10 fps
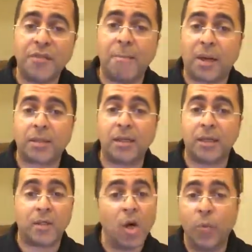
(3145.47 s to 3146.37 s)

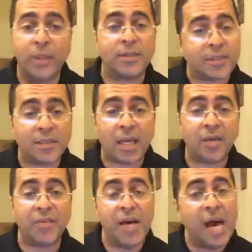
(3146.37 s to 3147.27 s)
butternut with
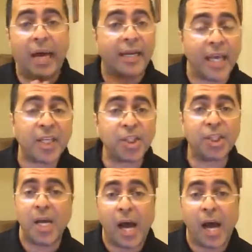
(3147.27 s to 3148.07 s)
Steve and Ish